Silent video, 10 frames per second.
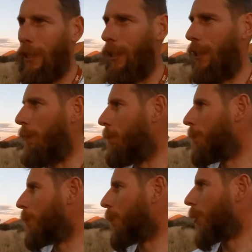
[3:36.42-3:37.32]
Um,
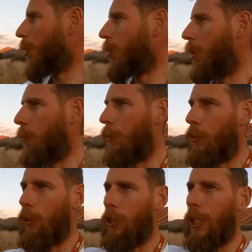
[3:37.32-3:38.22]
so we've
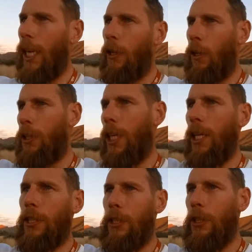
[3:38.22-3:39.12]
sort of scattered our
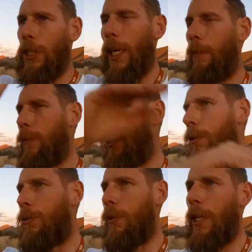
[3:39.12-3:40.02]
tents and just camped in
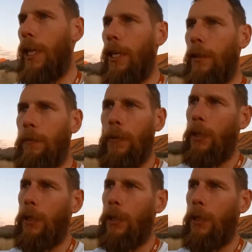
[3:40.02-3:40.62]
through there.